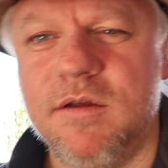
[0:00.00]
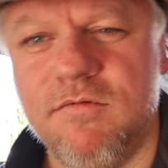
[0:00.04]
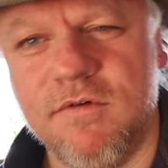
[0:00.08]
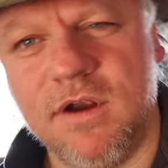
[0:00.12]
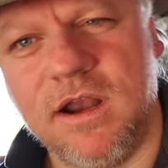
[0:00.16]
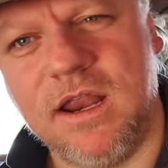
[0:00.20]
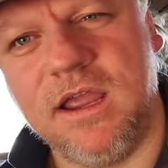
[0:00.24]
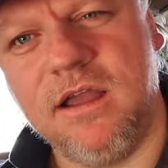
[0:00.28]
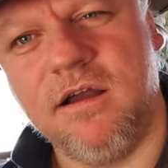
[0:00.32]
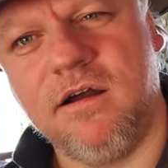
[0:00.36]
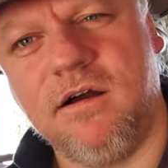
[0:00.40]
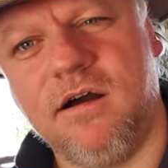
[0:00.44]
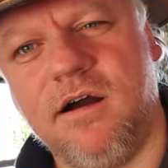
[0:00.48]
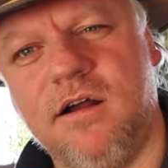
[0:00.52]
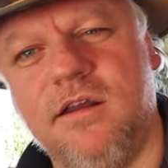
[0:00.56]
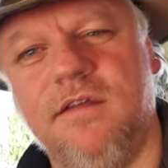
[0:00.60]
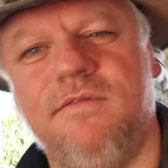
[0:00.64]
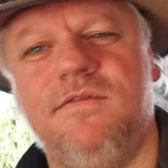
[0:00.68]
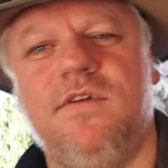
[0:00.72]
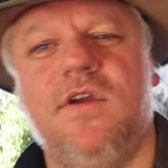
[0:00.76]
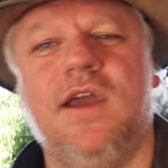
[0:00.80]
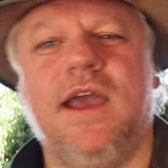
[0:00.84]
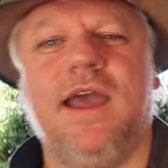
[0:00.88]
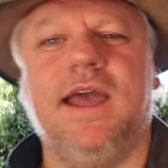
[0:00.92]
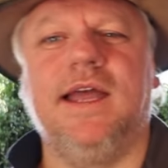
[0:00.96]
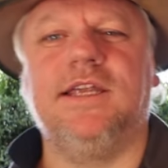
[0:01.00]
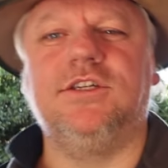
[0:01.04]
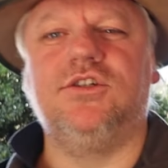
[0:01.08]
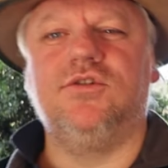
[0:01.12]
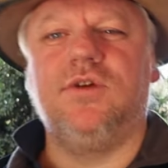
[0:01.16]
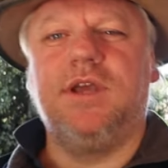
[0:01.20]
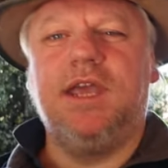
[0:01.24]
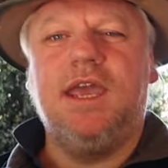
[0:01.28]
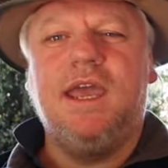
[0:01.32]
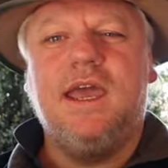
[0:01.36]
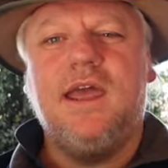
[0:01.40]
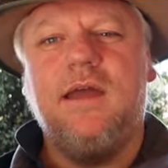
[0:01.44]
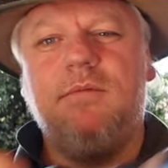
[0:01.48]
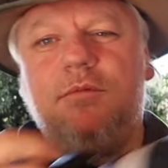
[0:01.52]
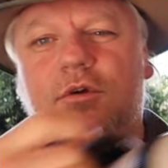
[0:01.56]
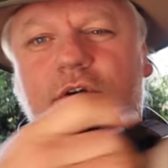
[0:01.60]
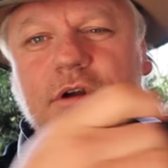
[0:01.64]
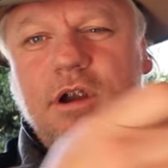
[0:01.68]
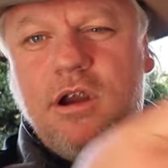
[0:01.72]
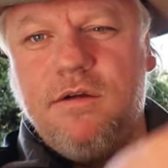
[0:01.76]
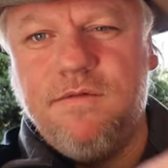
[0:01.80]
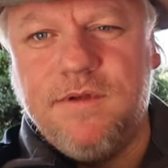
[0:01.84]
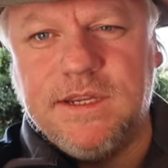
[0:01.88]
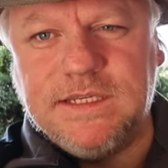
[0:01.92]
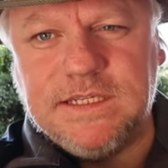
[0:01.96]
be really hard if you hand your
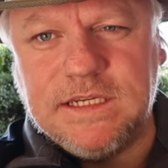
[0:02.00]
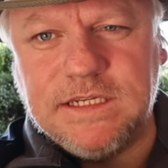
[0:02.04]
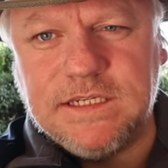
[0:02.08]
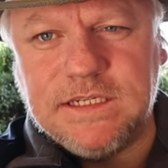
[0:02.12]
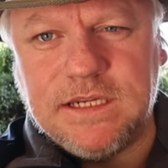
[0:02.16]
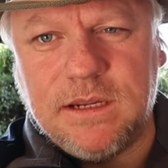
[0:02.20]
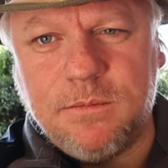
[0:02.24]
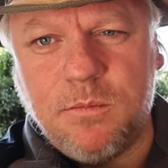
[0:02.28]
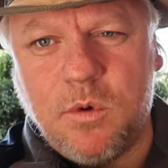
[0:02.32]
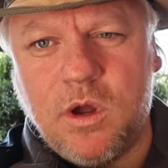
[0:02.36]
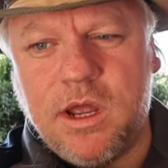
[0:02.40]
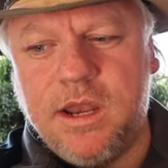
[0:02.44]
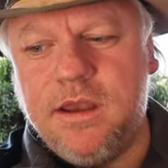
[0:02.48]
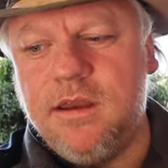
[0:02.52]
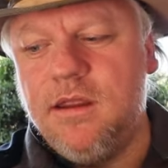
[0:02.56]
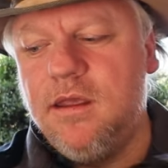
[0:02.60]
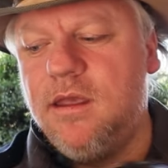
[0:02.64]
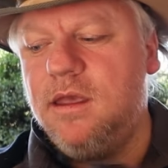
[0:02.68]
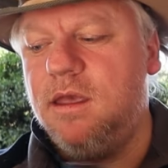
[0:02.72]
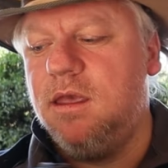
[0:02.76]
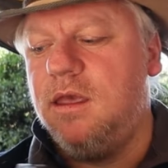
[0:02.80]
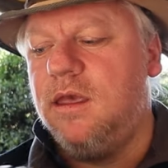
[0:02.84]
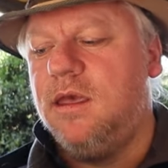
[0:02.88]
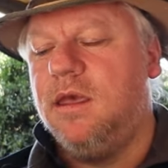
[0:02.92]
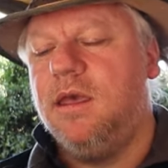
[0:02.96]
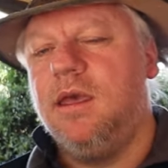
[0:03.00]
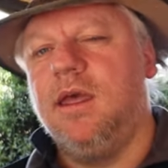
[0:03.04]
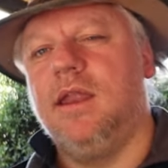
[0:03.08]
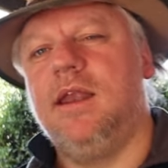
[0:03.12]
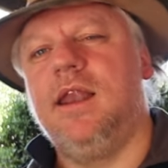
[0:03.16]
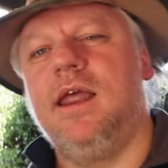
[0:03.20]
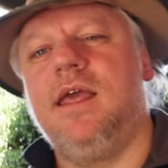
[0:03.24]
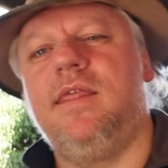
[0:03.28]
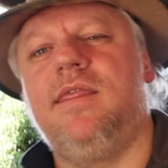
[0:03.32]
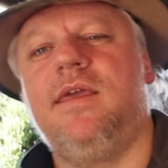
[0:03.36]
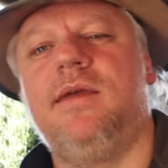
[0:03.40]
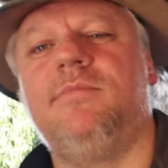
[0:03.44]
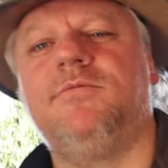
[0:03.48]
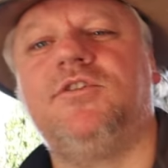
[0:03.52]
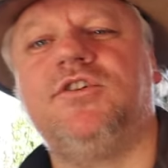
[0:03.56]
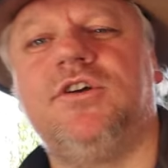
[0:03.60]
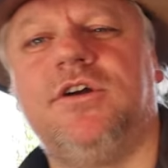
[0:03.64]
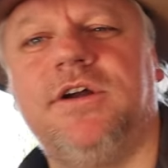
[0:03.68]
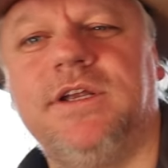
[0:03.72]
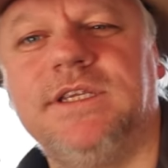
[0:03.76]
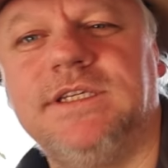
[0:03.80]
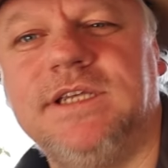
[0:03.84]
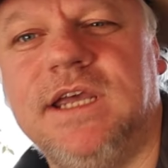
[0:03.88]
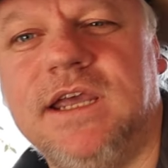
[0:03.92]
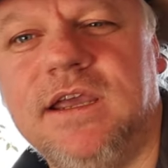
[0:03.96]
camera over to someone and let them
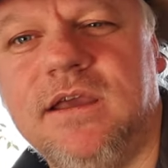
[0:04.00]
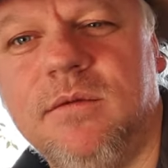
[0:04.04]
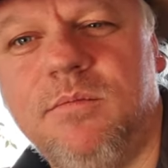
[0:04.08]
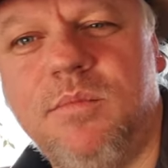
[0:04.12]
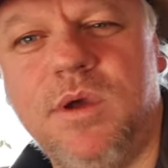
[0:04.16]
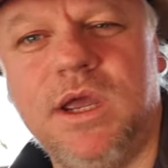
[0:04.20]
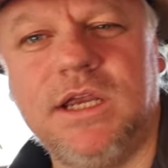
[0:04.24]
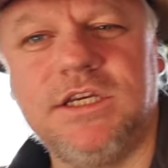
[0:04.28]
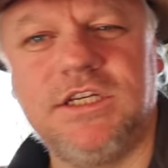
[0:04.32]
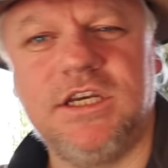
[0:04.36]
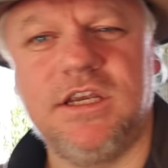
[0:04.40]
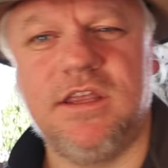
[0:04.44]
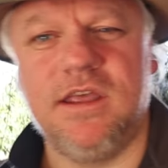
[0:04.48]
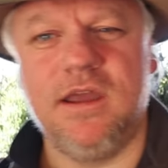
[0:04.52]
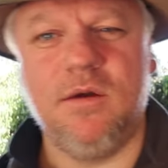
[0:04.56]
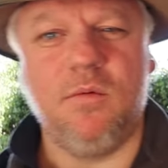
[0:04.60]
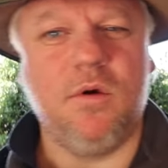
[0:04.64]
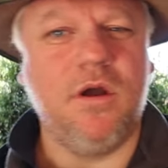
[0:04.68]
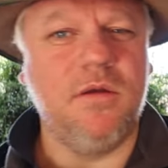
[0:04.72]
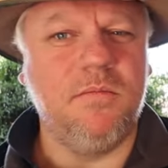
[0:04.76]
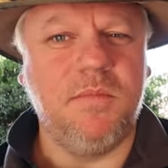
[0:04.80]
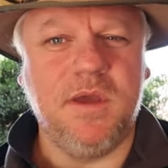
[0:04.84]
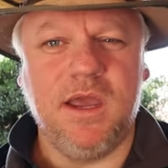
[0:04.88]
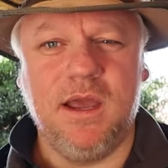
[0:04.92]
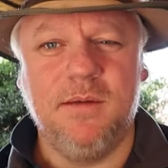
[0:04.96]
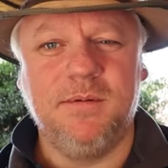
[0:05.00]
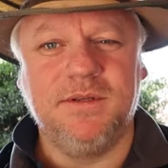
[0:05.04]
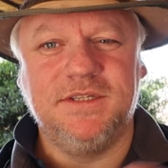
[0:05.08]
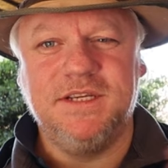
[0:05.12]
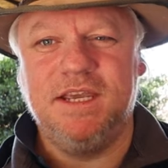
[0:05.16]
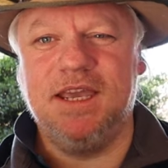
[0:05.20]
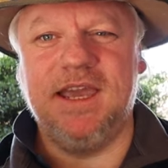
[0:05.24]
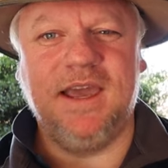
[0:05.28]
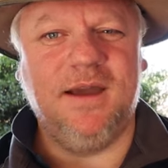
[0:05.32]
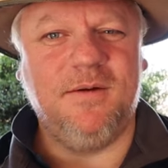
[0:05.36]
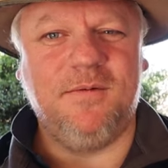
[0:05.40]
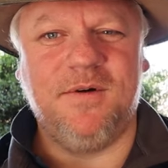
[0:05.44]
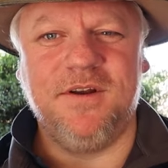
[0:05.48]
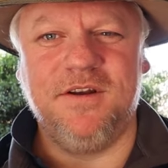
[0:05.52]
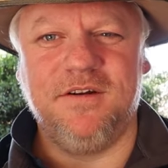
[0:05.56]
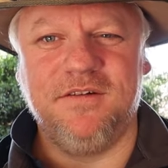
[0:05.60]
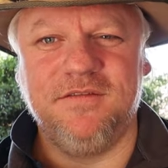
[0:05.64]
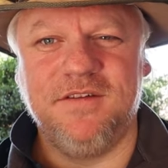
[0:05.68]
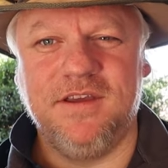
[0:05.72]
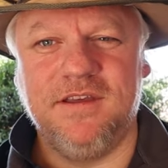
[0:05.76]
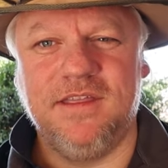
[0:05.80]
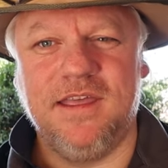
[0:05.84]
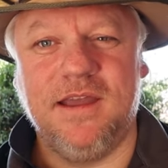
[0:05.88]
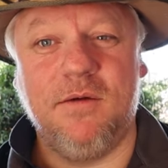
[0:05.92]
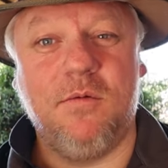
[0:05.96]
try and take a picture. They won't be able to get one
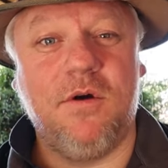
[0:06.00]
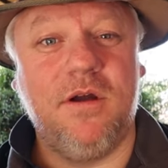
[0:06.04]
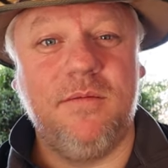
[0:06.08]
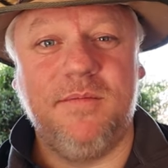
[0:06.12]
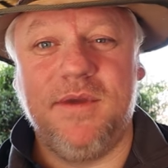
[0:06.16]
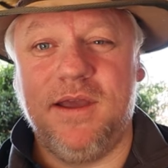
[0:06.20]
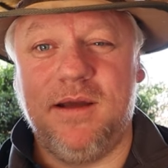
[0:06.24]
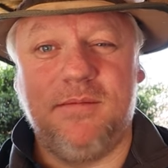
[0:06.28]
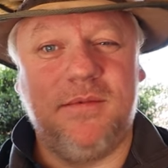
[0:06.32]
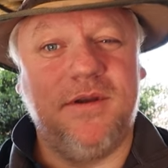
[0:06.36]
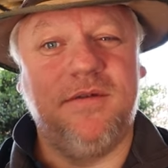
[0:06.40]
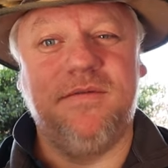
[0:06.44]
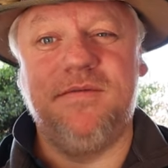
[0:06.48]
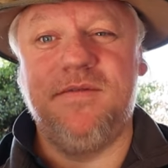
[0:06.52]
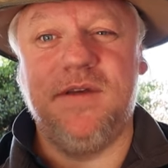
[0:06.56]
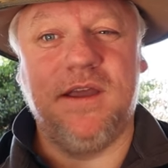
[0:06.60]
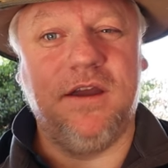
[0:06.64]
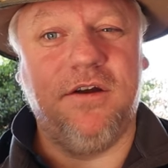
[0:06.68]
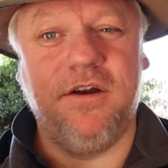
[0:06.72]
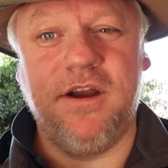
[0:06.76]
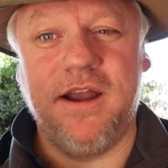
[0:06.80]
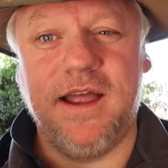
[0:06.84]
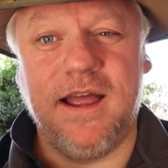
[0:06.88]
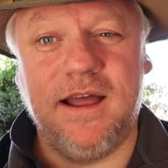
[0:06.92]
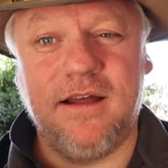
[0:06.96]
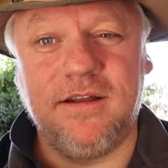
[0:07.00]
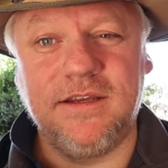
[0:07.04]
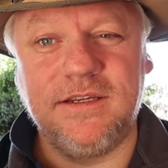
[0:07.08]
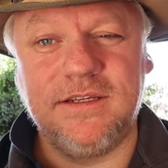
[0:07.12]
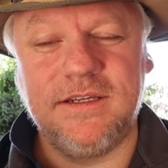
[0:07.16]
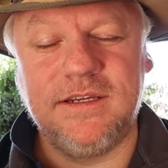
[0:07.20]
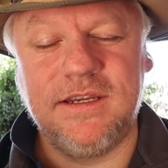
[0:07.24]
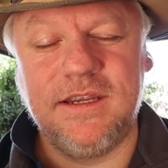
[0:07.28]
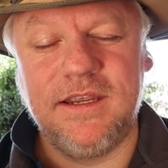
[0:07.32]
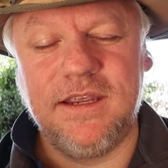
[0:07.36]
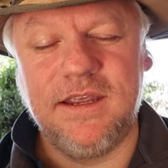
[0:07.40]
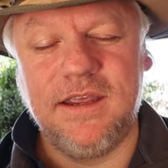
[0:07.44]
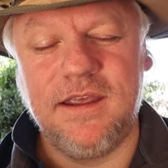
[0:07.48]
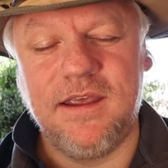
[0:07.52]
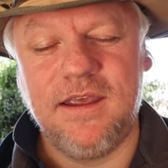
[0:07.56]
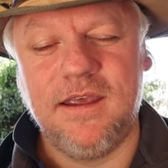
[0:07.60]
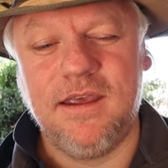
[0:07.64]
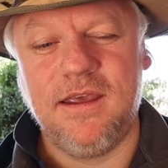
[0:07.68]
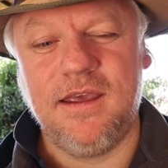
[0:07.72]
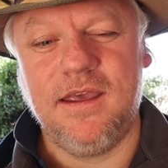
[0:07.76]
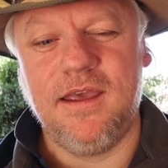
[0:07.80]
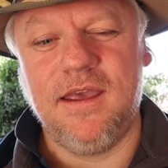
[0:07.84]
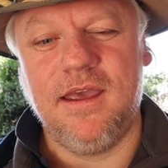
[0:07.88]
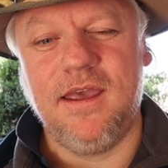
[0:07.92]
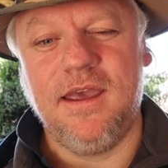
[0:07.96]
of you. They won't be able to figure it out.
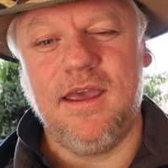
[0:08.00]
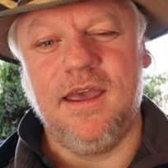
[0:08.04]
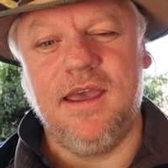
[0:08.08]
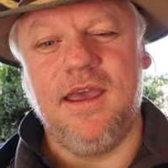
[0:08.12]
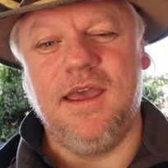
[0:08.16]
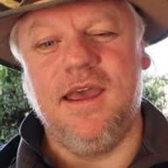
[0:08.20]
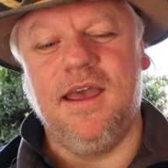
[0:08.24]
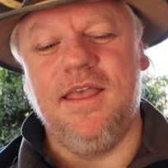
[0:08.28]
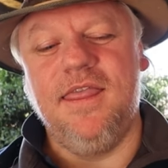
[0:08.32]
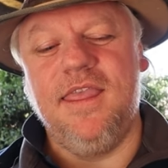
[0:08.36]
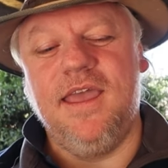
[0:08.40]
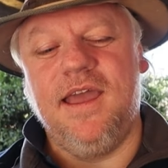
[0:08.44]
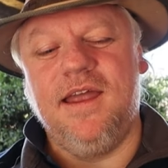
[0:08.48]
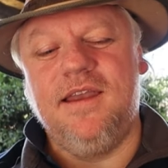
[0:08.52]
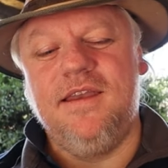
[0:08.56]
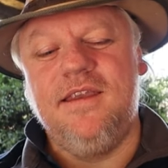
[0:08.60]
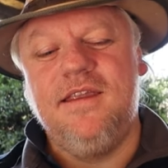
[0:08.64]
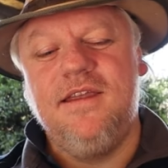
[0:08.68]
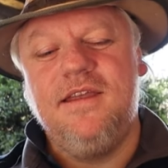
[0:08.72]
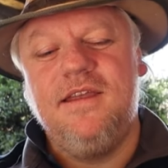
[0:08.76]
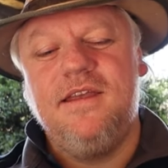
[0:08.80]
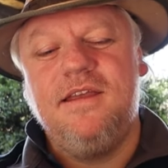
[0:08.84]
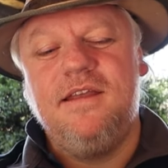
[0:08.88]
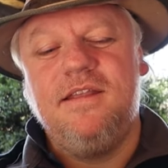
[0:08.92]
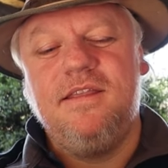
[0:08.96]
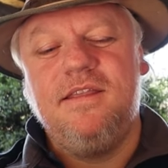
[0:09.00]
And then